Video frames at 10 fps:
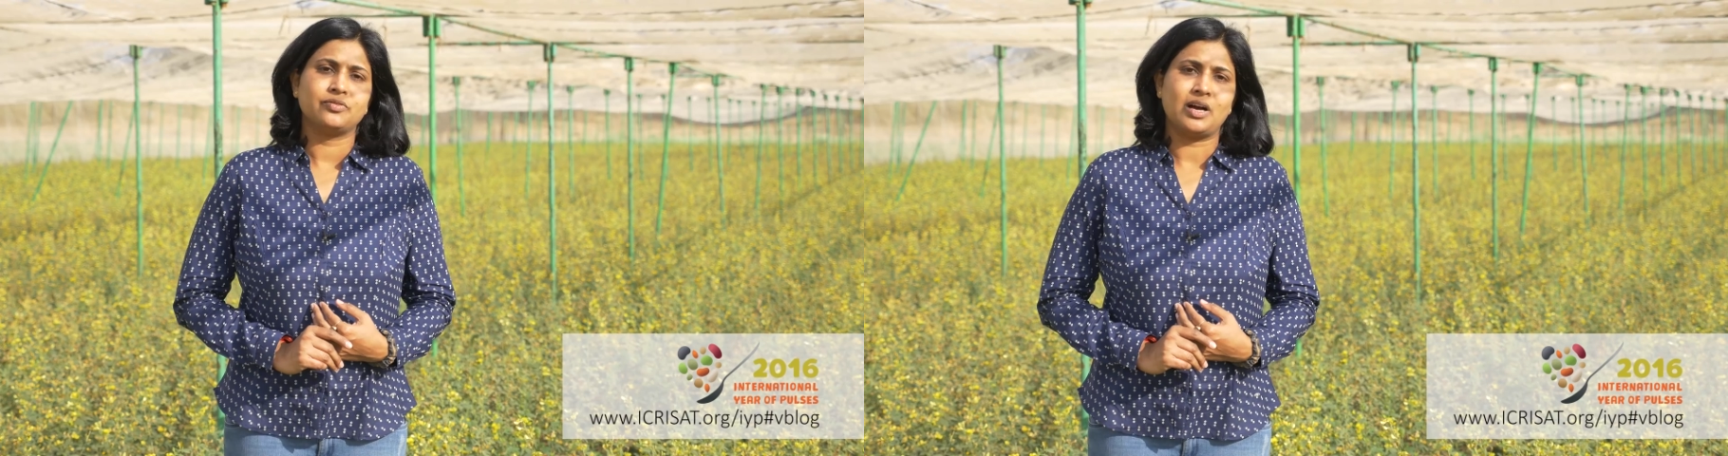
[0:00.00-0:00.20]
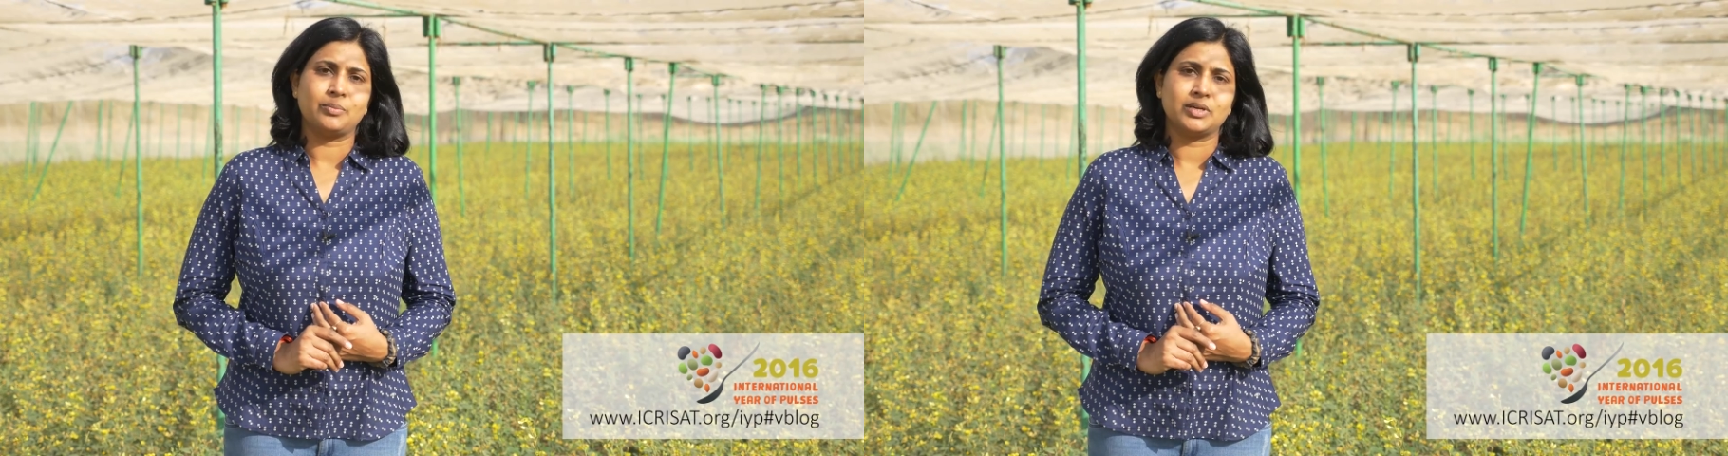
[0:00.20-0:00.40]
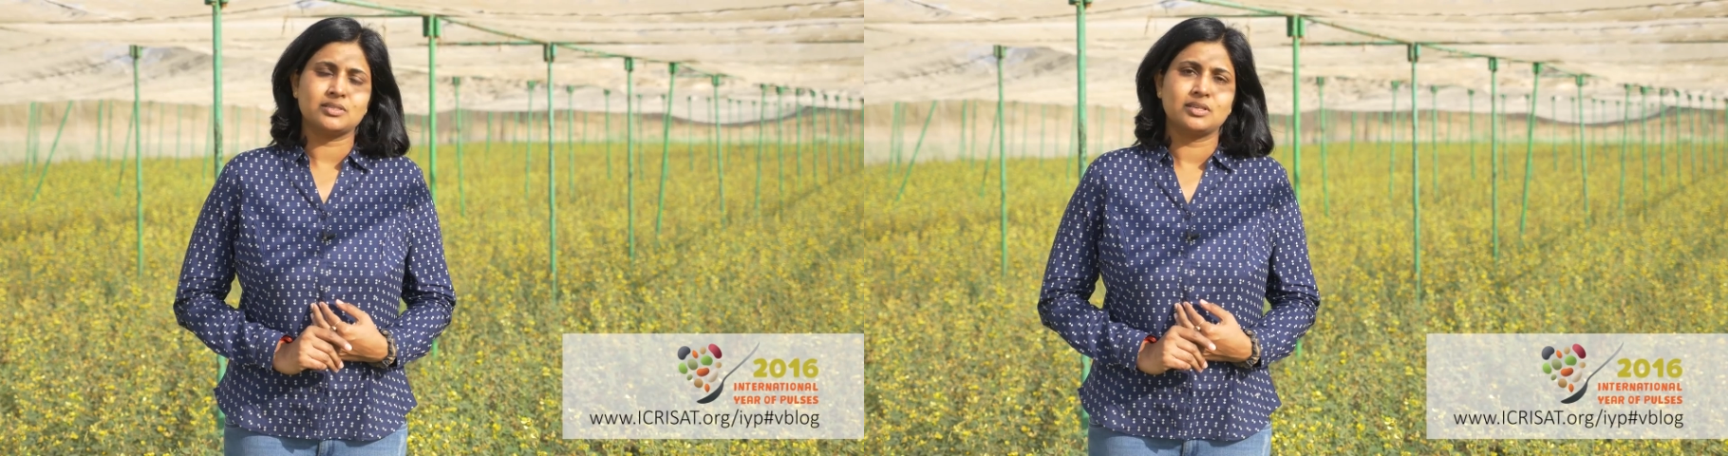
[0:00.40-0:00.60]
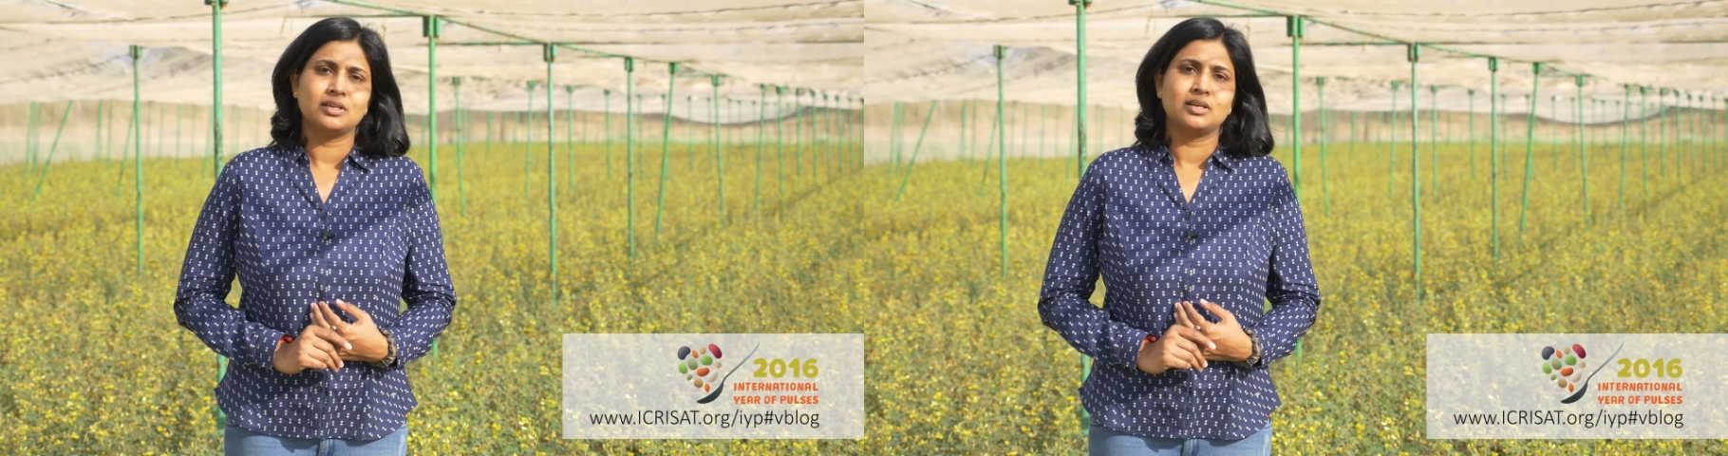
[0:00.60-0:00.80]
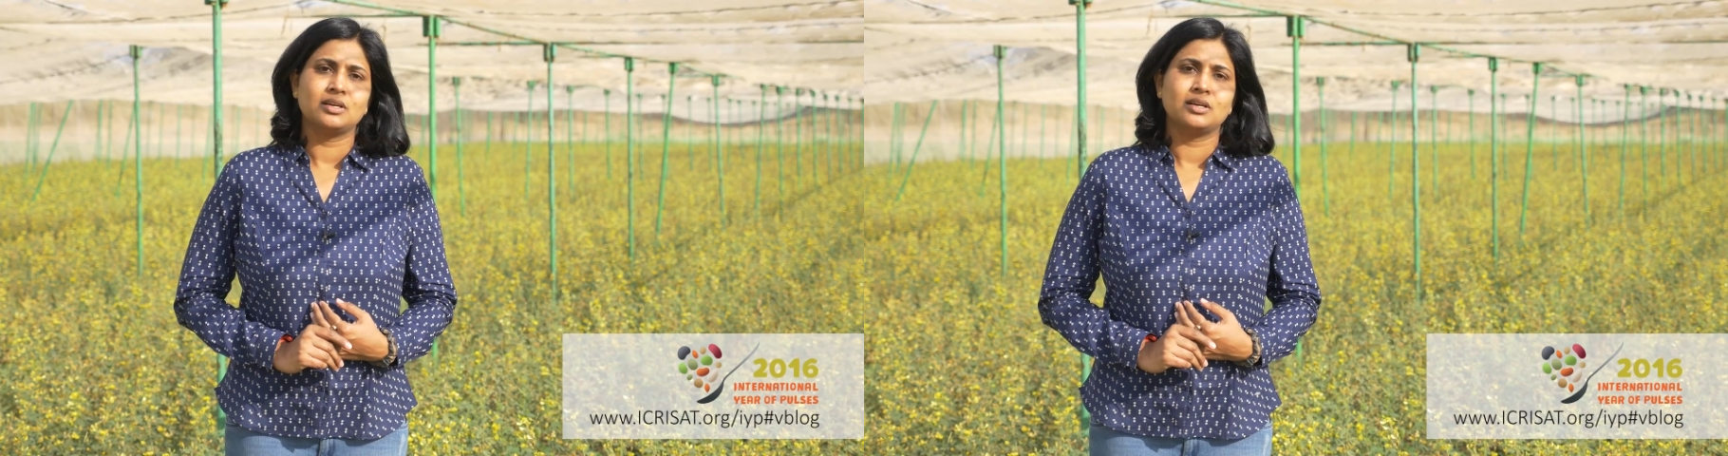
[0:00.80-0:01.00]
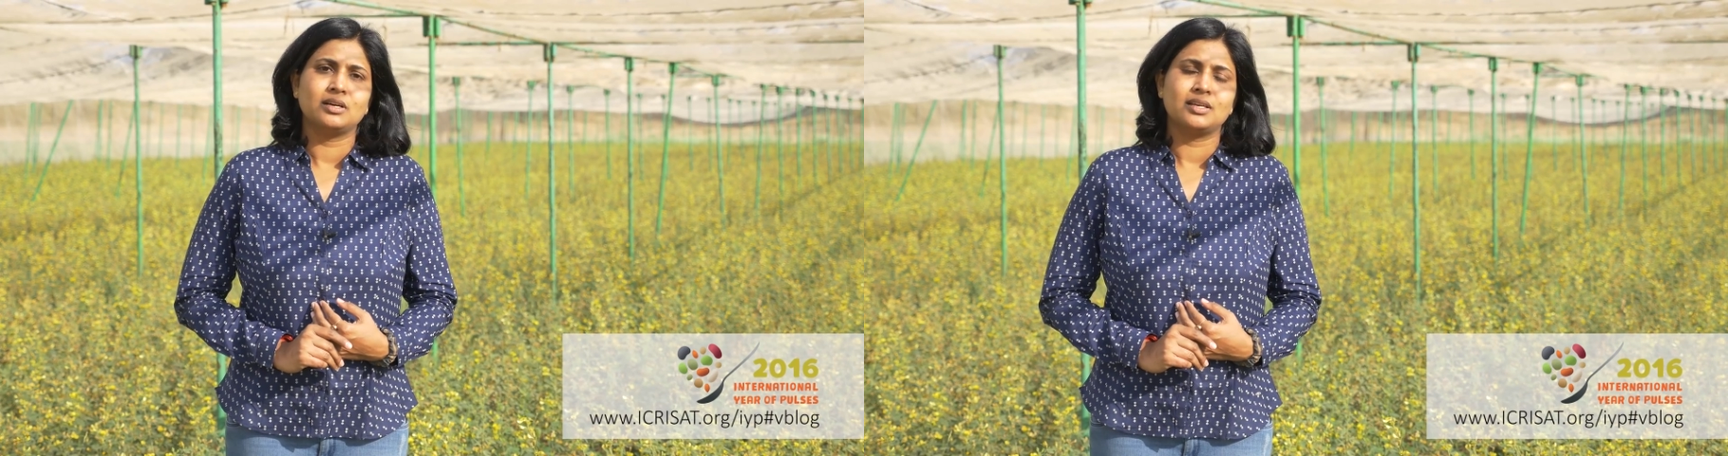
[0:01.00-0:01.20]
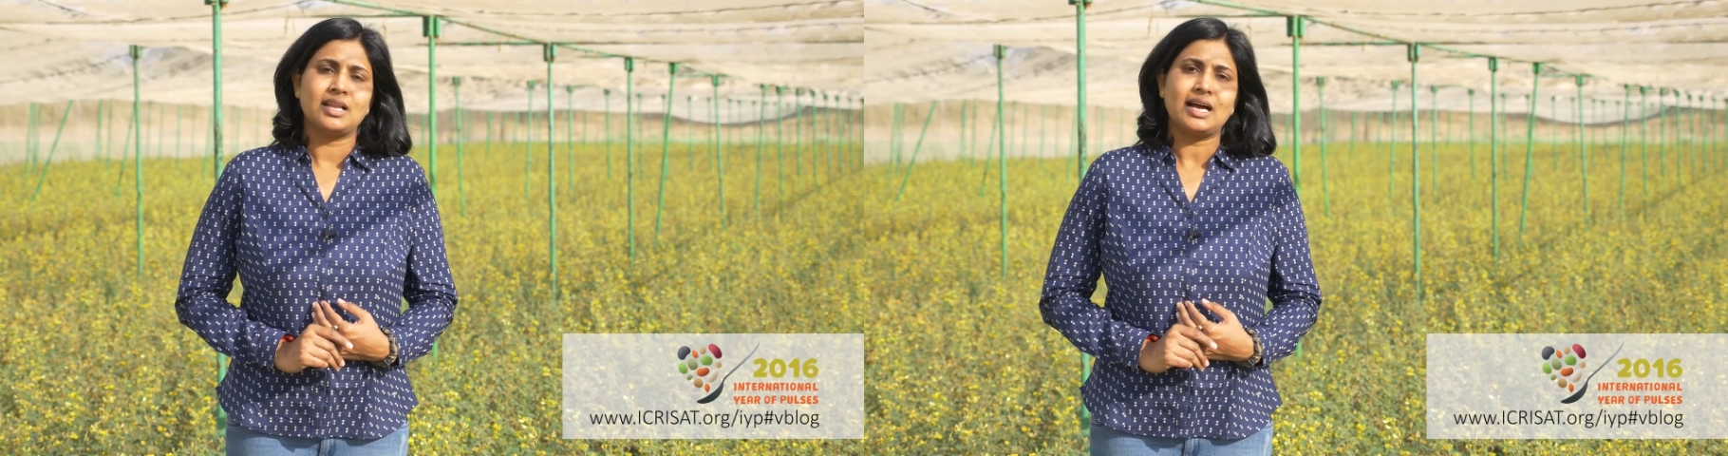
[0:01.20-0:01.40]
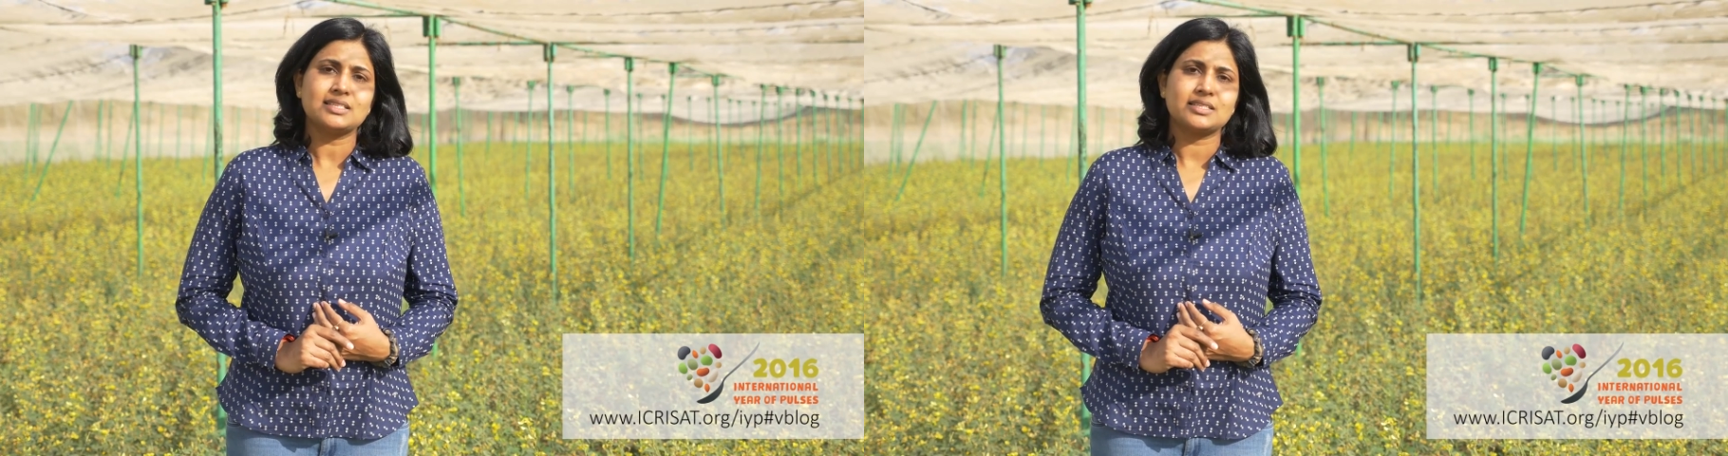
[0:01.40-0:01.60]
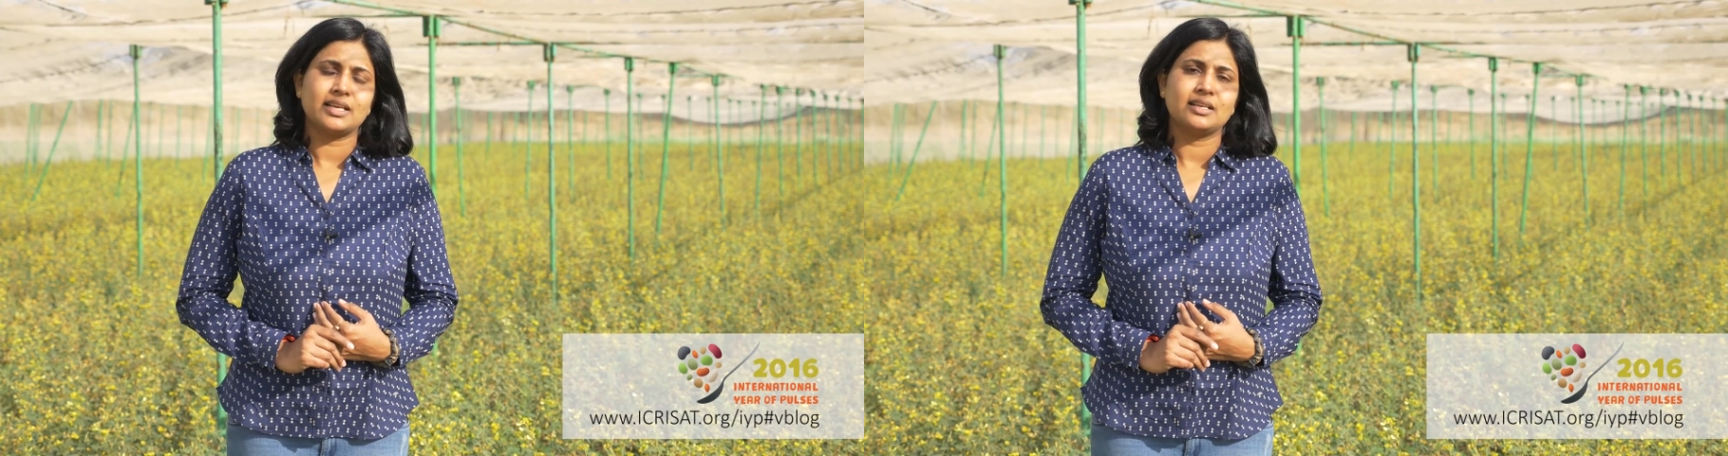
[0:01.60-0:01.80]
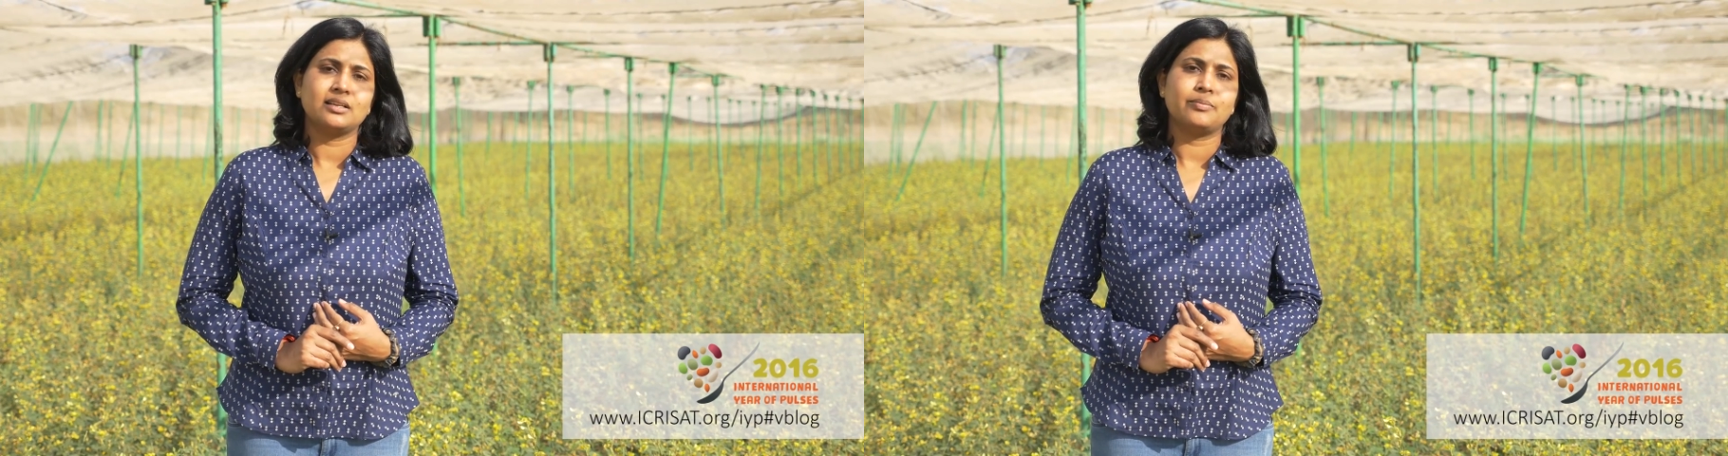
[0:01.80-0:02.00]
farmers, a large
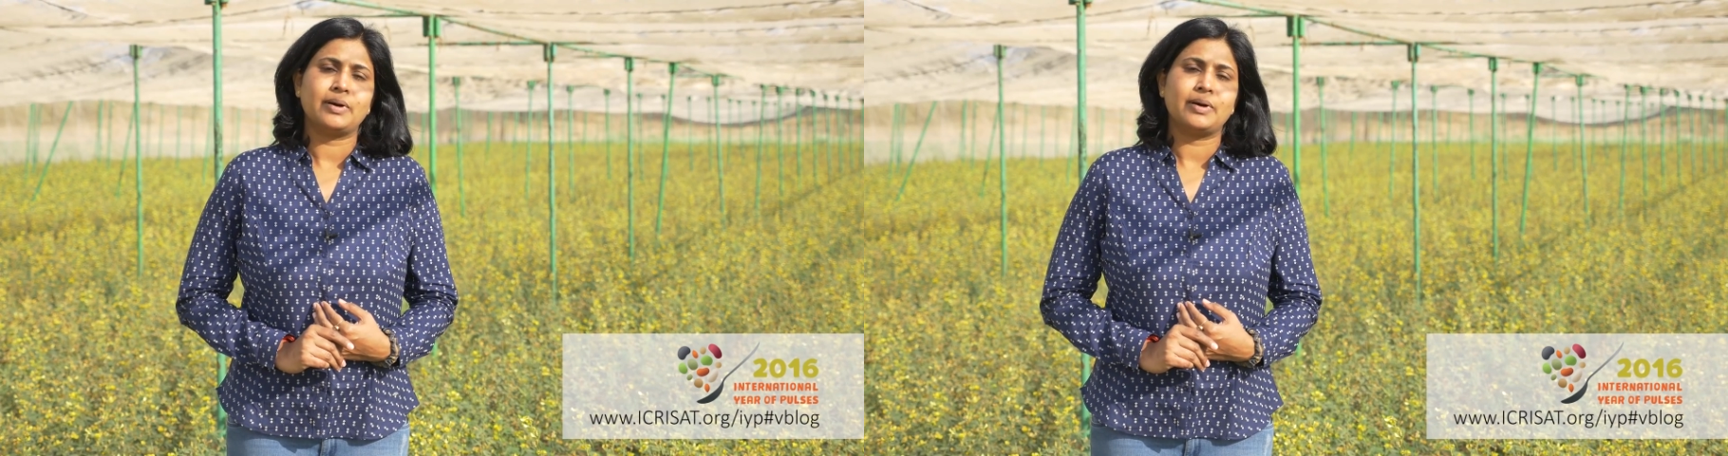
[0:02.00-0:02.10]
scale